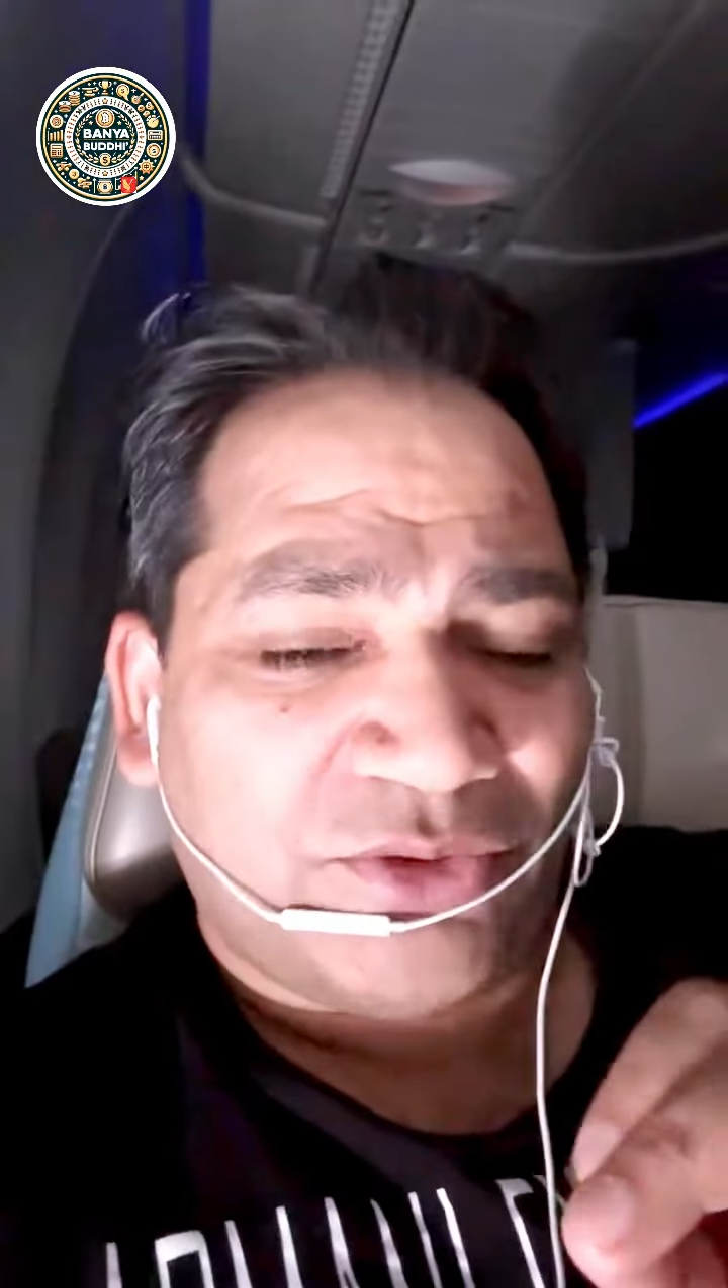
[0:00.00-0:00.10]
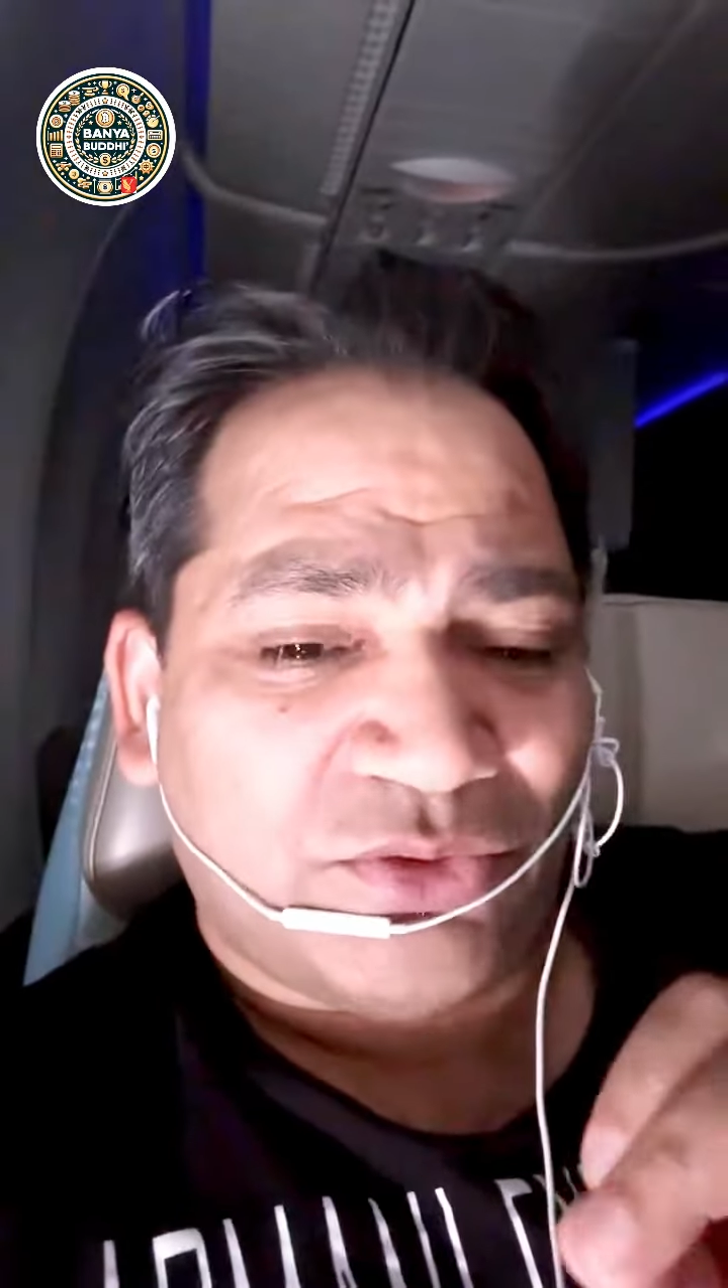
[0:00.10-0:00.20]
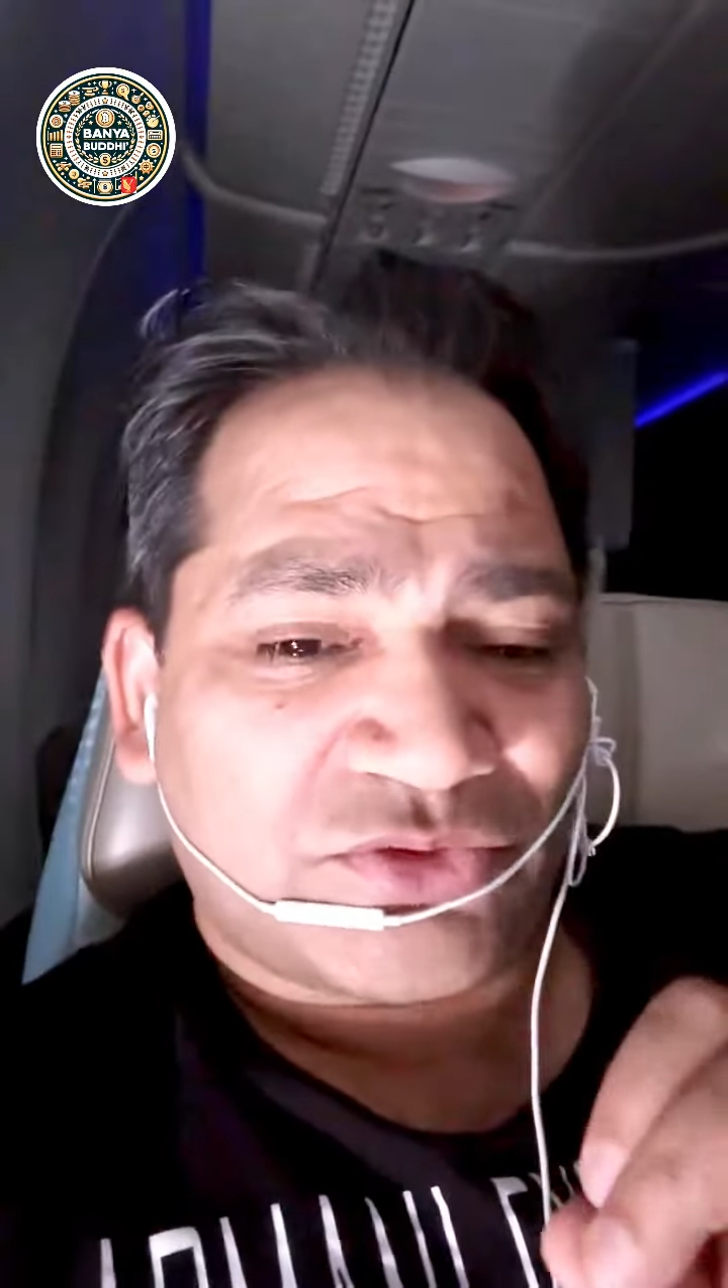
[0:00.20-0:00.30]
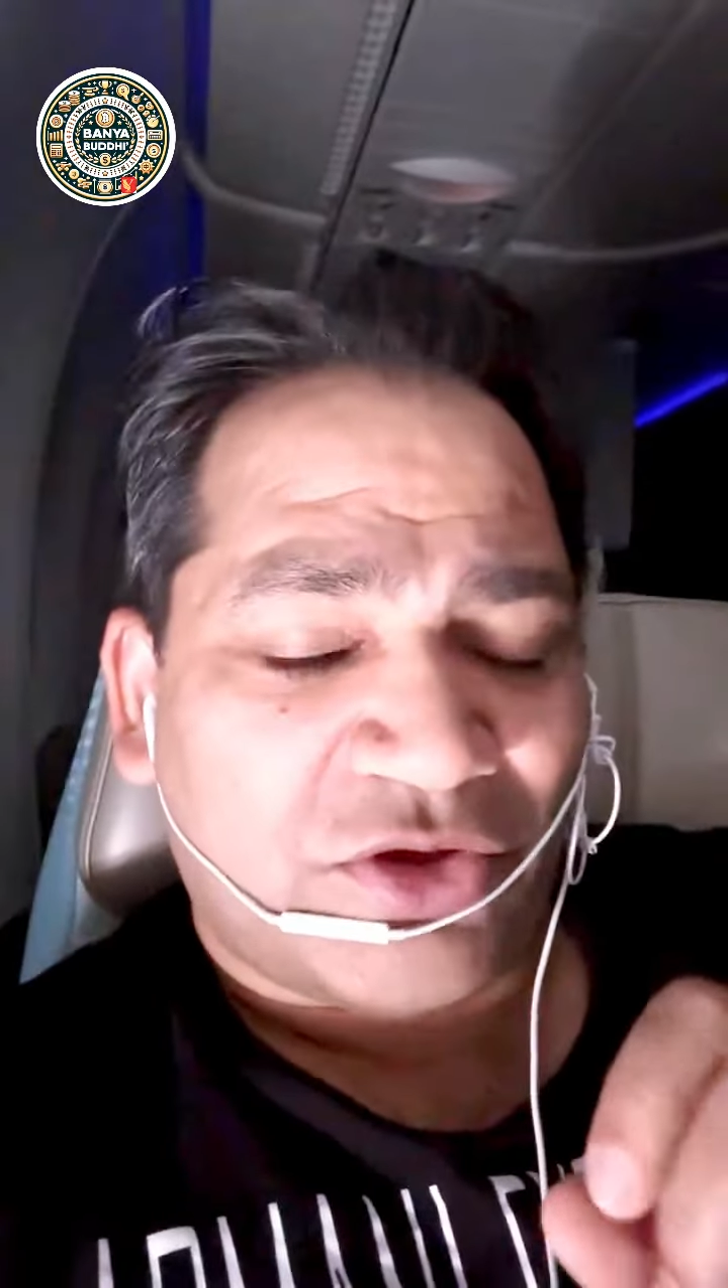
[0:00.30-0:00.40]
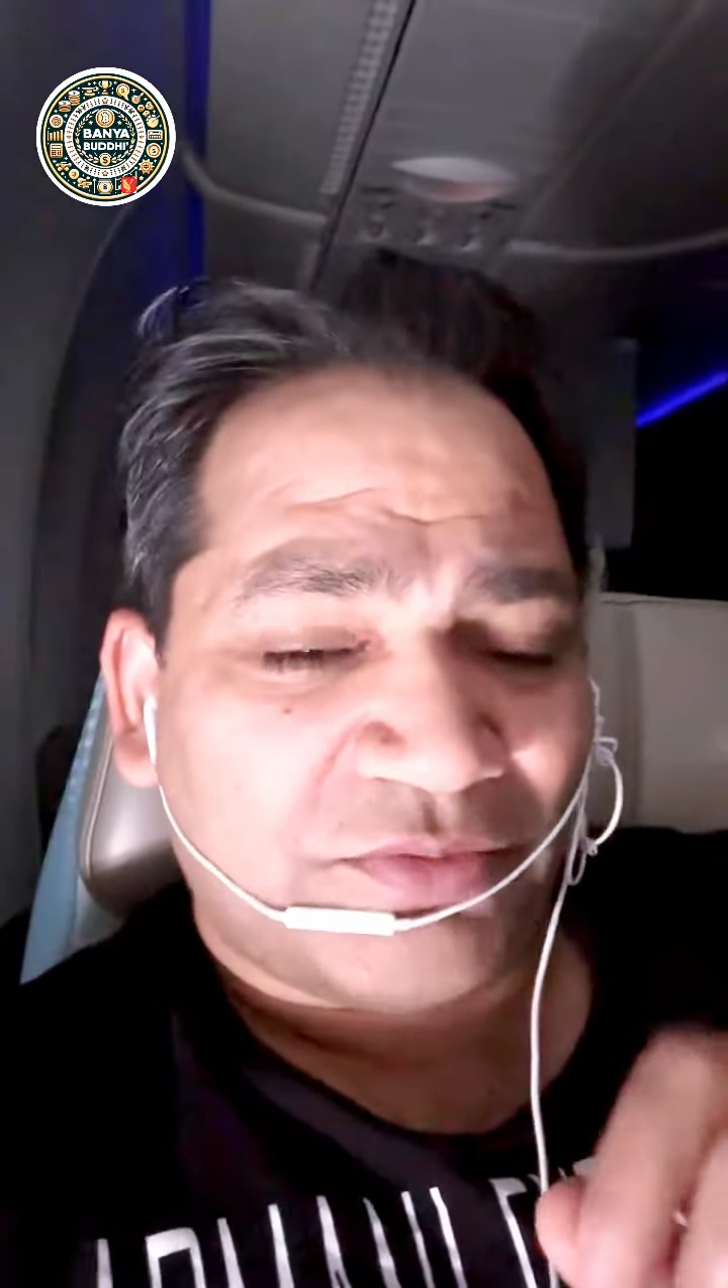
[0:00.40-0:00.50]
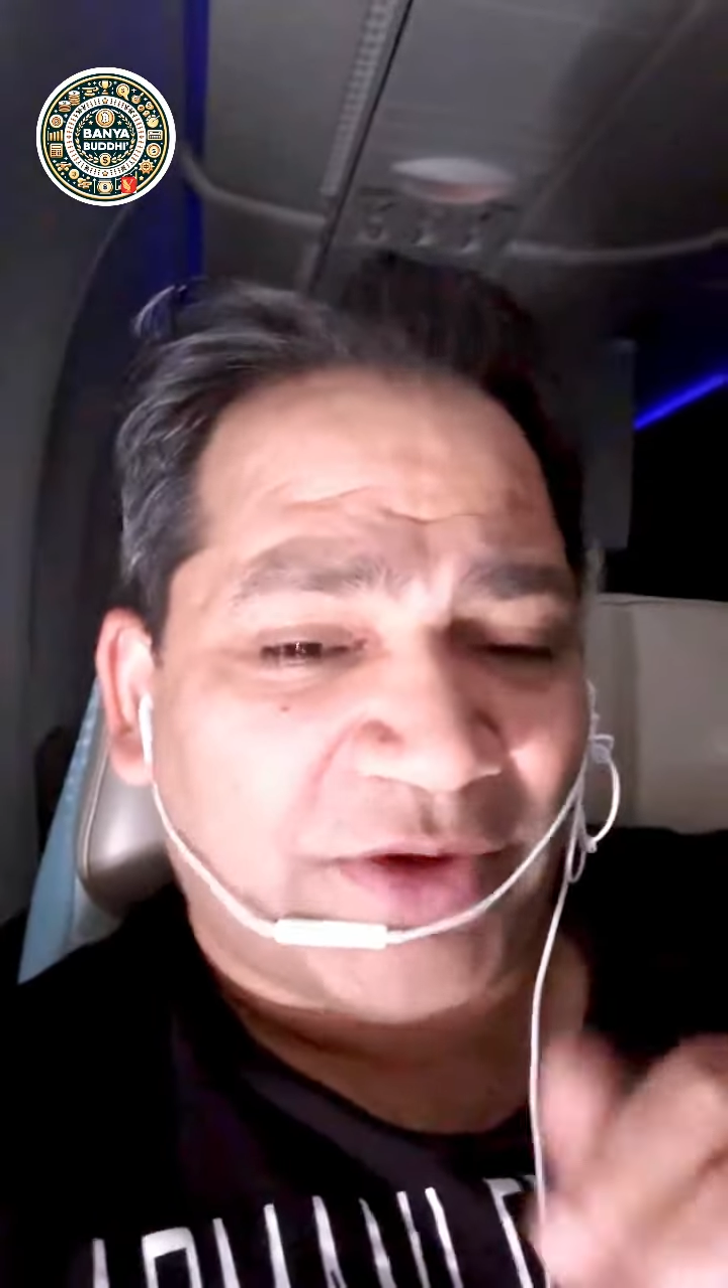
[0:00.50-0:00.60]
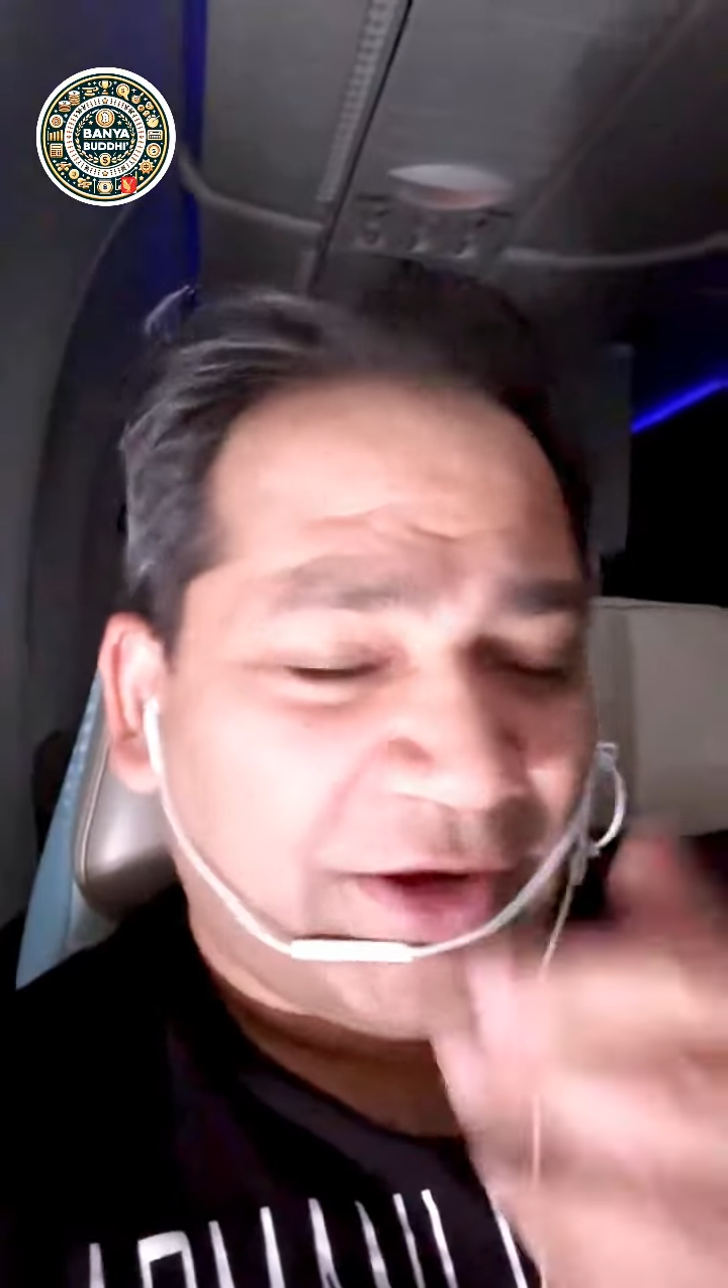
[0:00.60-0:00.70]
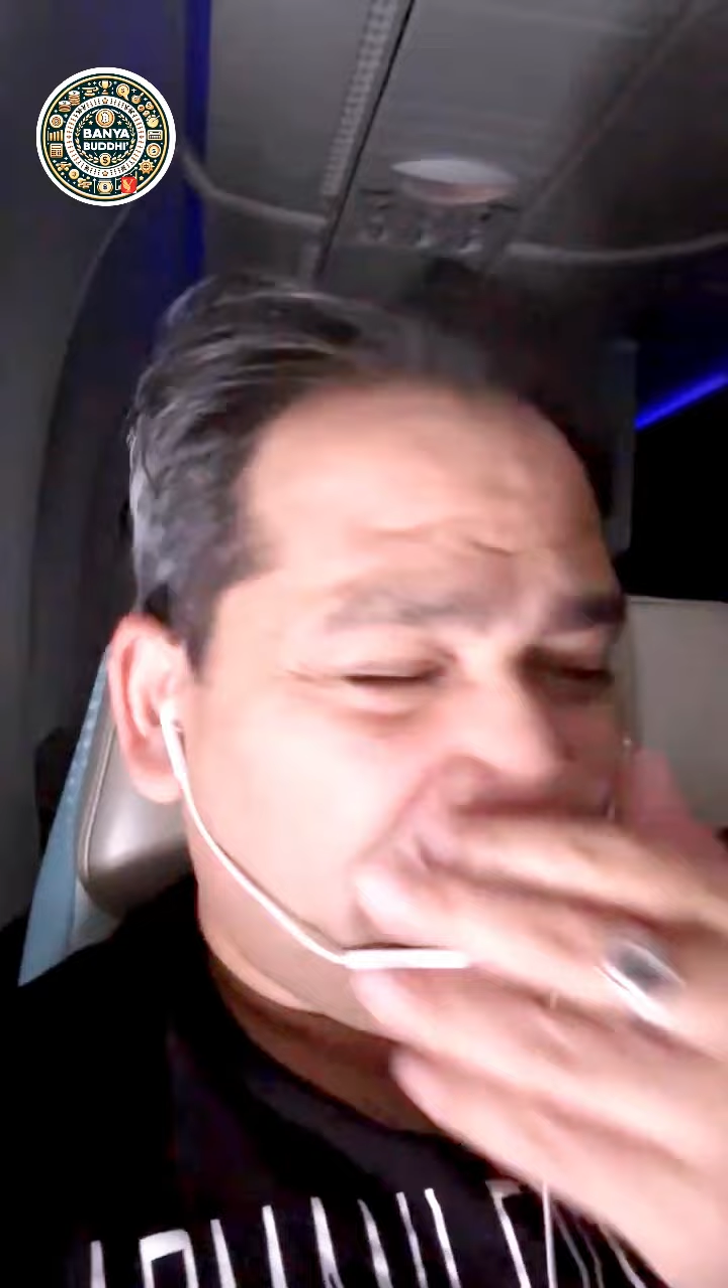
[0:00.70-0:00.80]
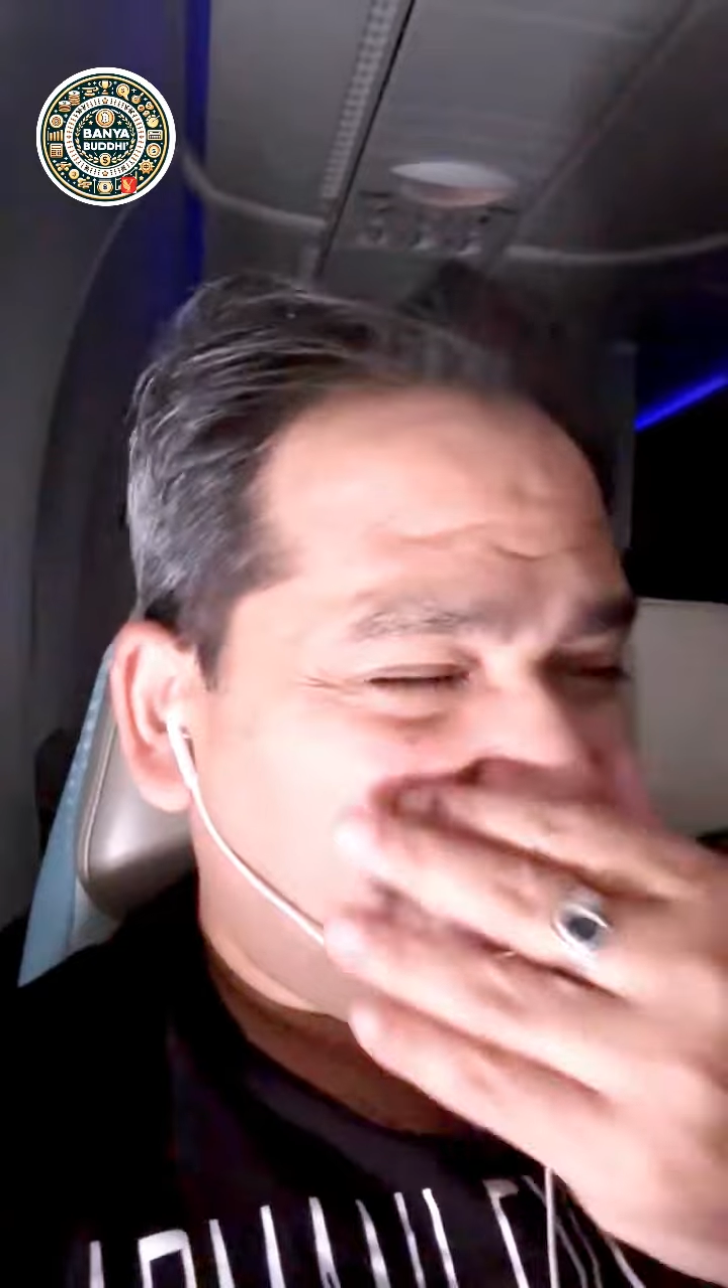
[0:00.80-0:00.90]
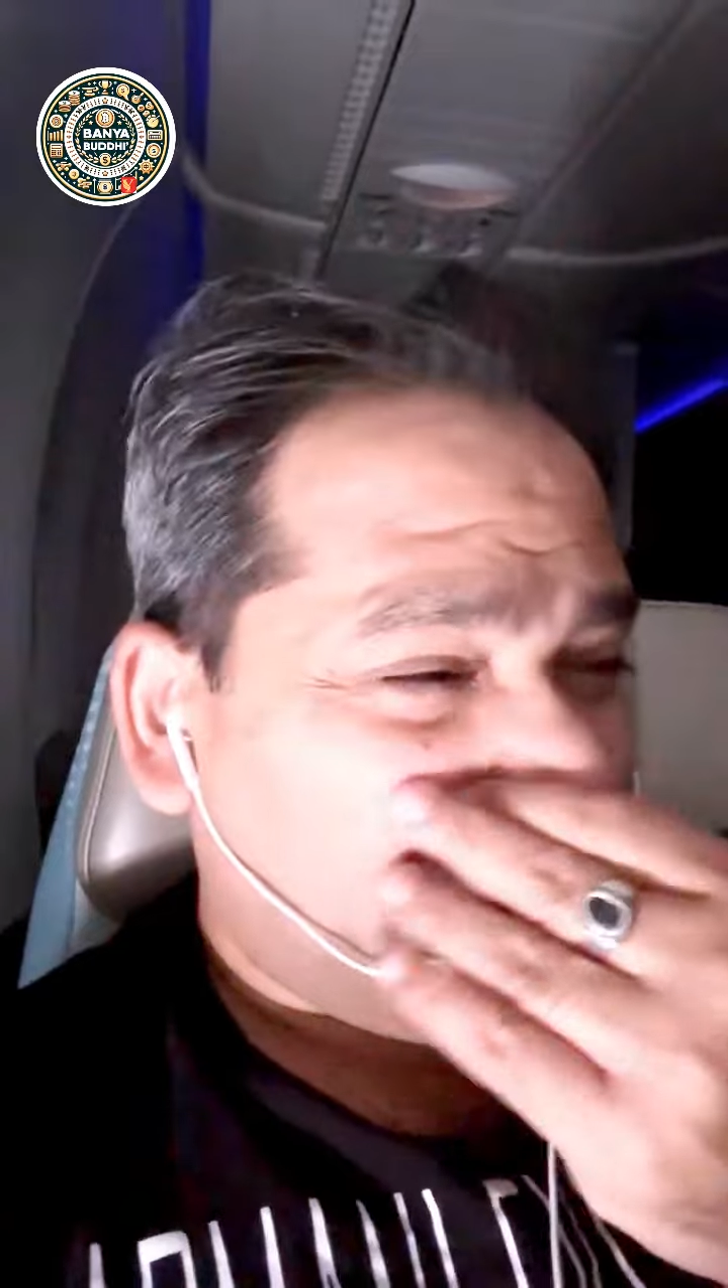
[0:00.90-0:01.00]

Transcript: goes down by,